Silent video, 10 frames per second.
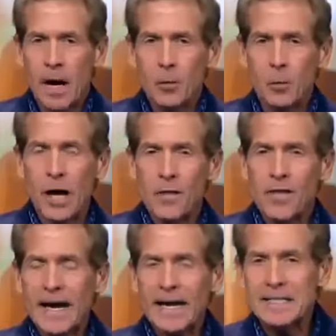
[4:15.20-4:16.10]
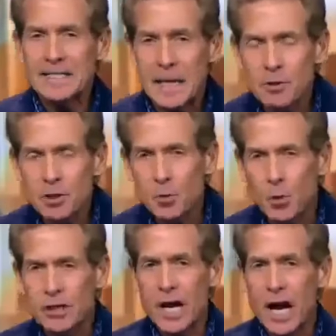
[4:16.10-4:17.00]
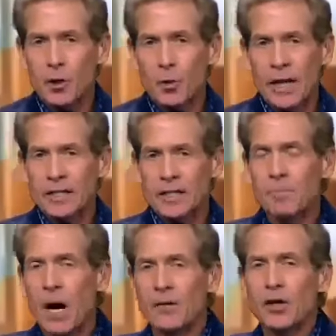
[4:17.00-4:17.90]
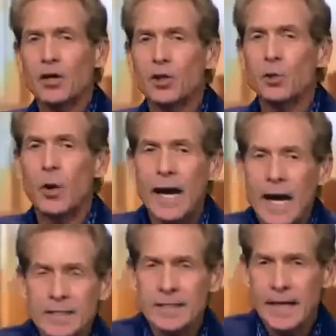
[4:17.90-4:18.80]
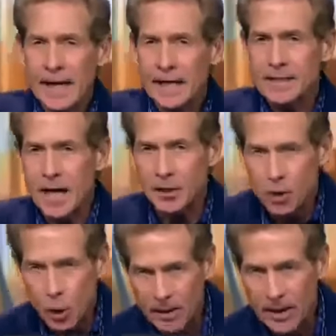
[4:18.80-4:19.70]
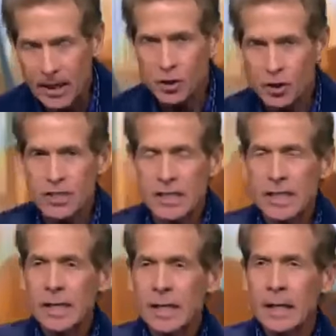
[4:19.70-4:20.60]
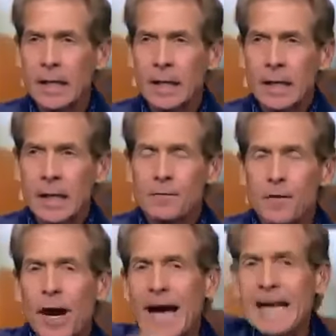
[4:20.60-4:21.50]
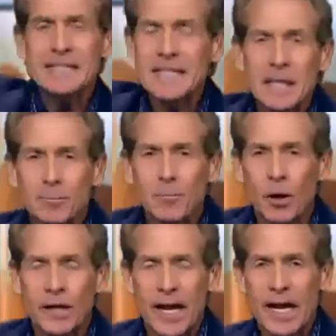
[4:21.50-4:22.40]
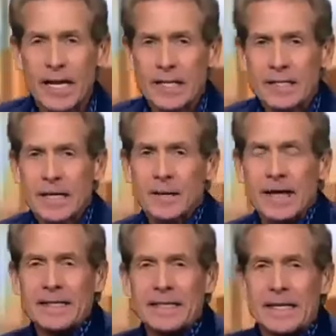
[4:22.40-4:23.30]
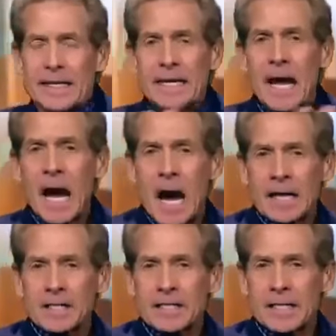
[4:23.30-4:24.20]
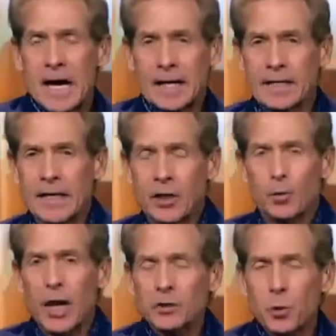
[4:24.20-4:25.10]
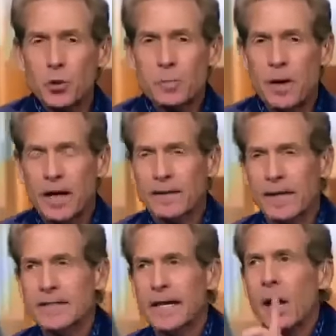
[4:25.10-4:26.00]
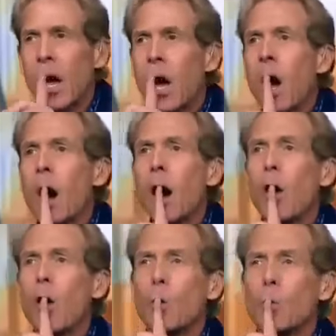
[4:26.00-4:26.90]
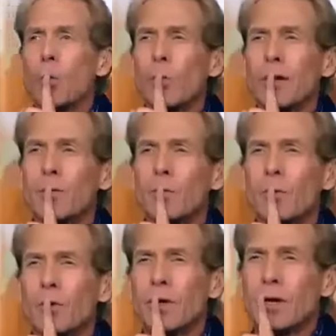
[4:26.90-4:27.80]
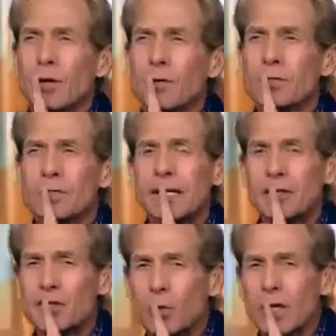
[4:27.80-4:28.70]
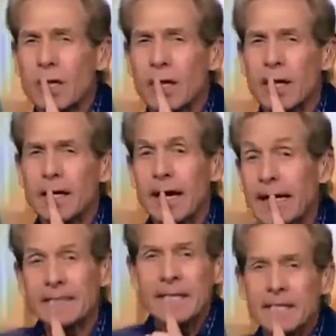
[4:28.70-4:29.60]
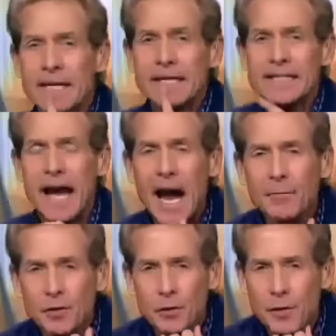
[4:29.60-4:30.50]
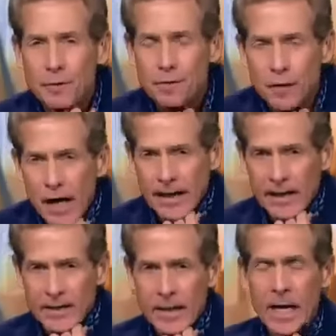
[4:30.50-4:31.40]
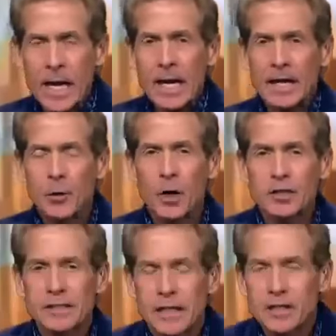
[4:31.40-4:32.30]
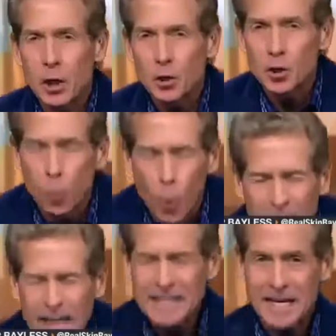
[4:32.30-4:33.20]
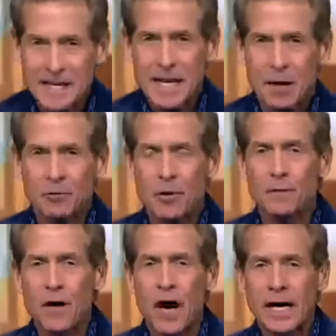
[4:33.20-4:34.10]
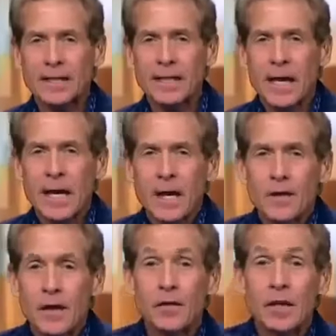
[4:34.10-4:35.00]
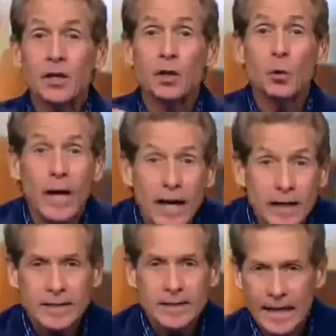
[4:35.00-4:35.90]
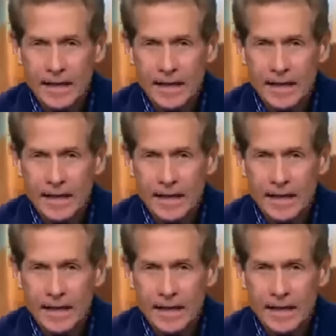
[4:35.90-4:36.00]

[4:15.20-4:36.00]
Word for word: By the way, that exemption was not granted by the U.S. anti-doping agency for 18 more days. They did it in hindsight. In retrospect, they said, oh, well, we, we're going to say it's okay 18 days after the fight. And it wasn't until 20 days after the fight that the U.S.